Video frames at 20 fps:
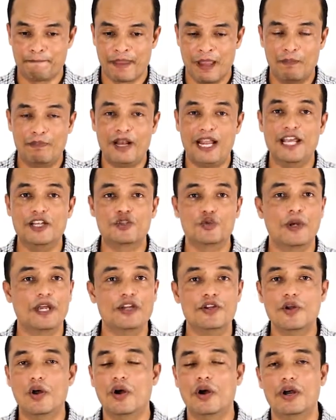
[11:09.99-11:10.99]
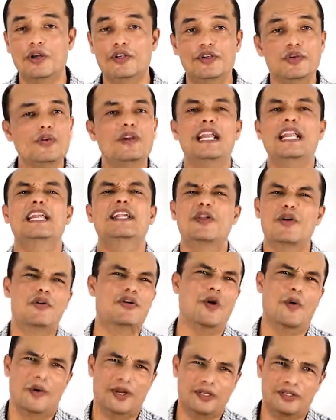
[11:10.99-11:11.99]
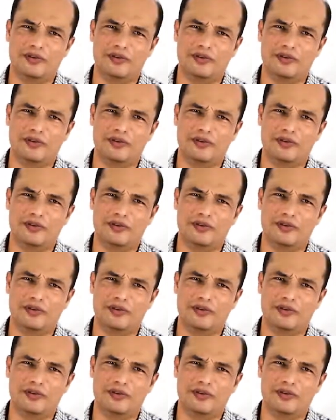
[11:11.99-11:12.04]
place where you really don't know what